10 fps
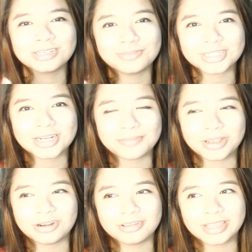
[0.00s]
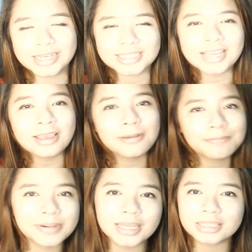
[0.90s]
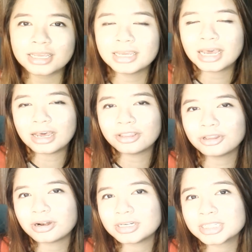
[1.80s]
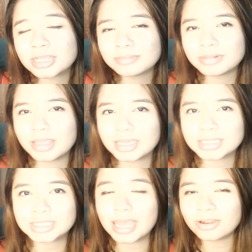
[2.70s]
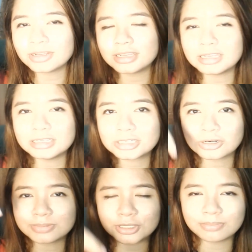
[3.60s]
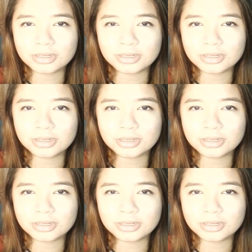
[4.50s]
to brush up on your things. But there are some links down in the description